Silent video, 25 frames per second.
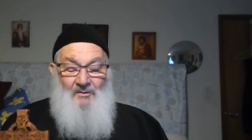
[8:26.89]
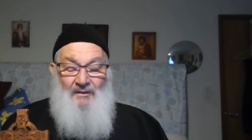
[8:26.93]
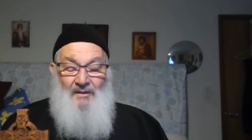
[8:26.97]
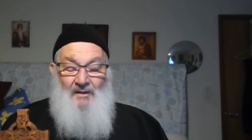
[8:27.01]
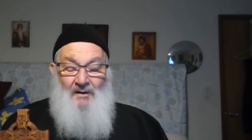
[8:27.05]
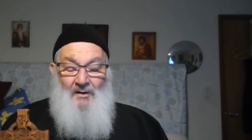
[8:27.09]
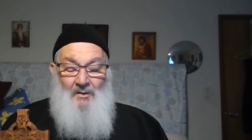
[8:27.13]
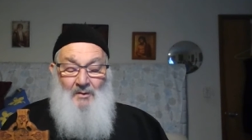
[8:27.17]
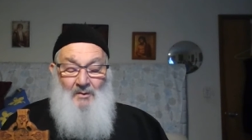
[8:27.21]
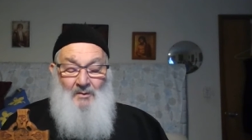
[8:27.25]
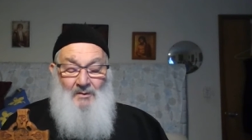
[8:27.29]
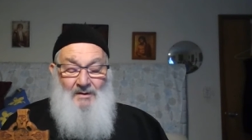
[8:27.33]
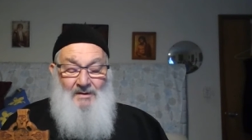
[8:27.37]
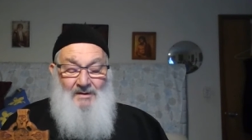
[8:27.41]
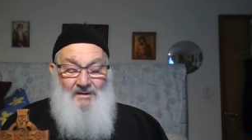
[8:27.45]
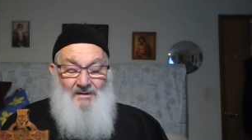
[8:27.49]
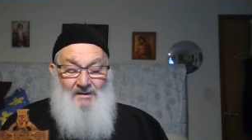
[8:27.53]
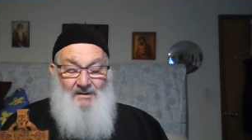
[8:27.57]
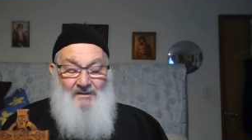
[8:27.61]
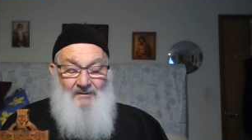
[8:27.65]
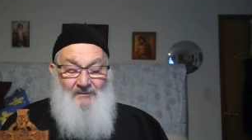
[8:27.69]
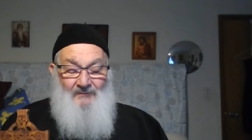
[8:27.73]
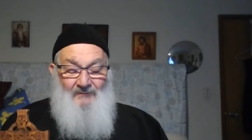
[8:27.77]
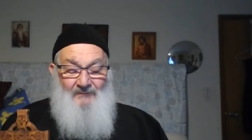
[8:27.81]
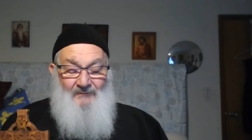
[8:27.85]
with a holy
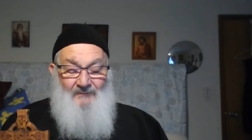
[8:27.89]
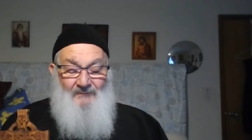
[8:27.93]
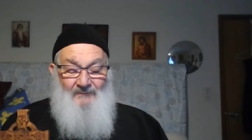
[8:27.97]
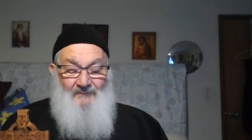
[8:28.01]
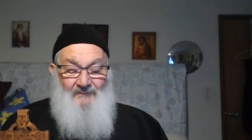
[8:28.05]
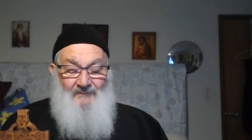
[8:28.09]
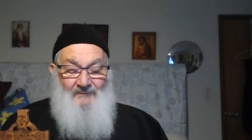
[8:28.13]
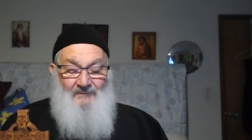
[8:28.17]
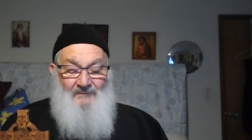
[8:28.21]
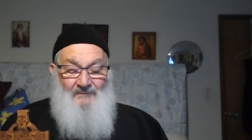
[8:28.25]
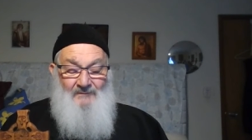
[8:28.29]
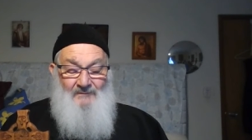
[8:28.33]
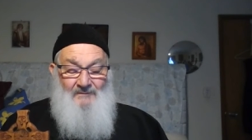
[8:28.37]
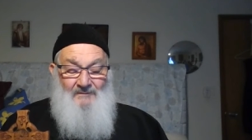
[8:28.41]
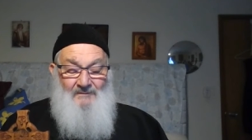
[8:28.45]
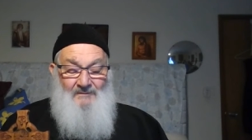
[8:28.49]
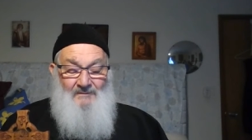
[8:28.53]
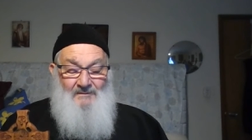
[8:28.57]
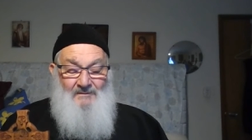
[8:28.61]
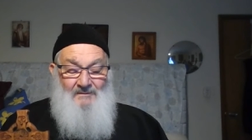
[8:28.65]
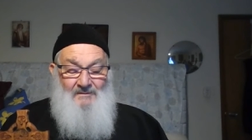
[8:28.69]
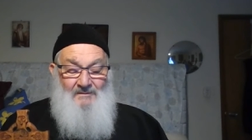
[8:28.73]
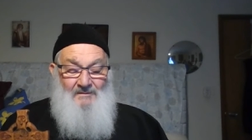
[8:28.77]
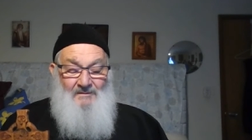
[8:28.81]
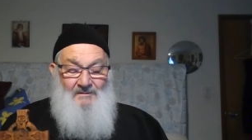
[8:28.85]
kiss,
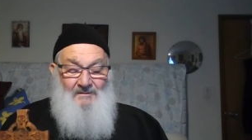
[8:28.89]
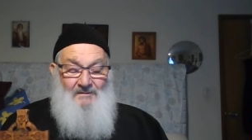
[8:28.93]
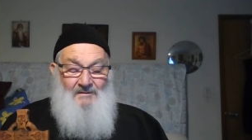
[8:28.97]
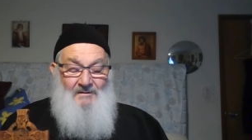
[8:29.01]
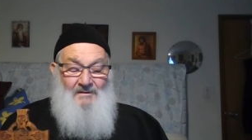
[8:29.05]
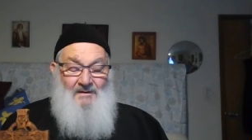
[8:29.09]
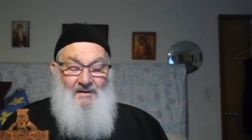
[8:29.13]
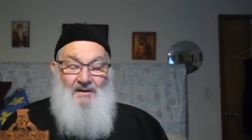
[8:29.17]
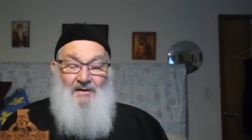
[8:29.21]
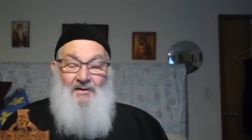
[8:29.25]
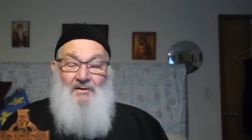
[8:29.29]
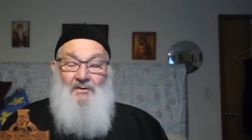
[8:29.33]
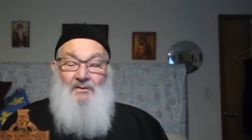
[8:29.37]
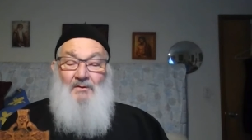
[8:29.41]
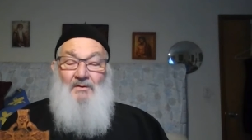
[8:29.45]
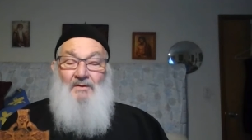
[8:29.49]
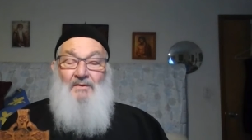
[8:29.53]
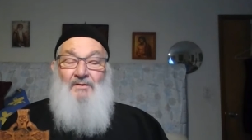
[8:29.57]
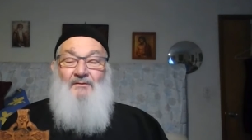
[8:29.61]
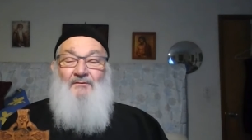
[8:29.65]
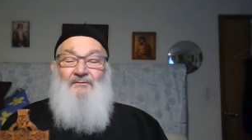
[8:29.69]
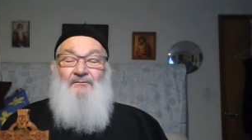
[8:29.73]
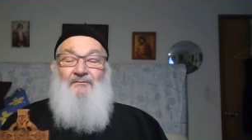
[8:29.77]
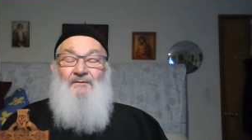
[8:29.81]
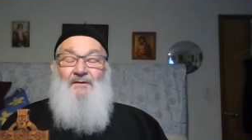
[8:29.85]
and all
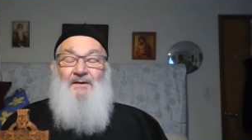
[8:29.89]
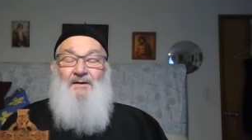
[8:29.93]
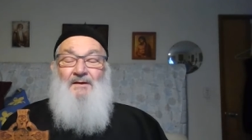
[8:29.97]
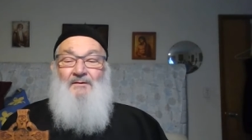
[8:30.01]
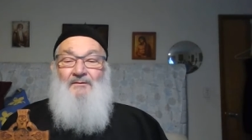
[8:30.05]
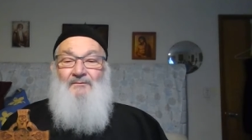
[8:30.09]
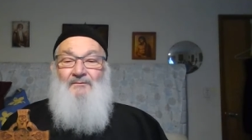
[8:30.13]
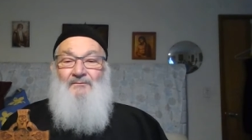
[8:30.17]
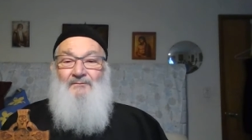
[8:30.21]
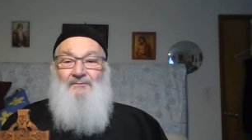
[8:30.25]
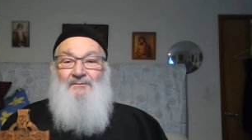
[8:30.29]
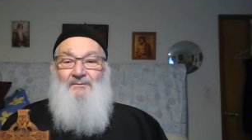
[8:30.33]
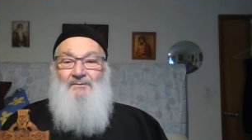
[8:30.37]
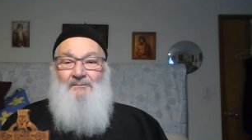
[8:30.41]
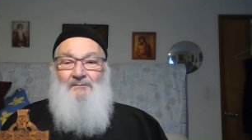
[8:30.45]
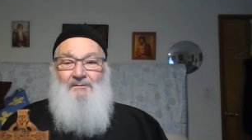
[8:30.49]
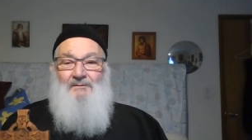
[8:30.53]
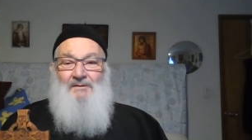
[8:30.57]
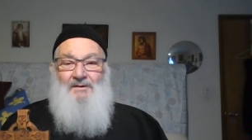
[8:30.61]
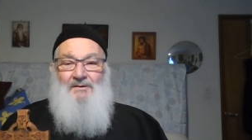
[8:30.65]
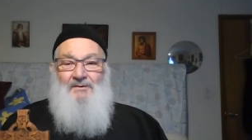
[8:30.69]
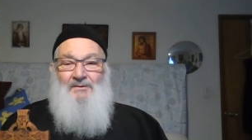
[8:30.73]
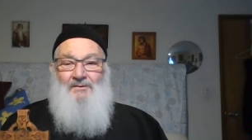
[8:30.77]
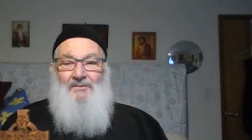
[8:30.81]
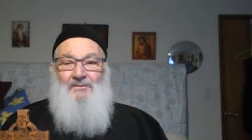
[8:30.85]
the saints
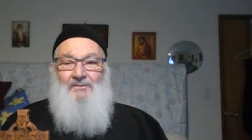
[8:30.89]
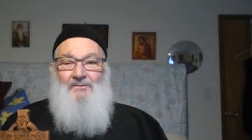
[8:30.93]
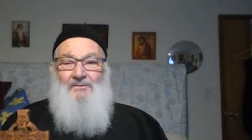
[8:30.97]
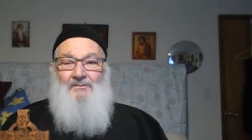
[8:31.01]
greet you.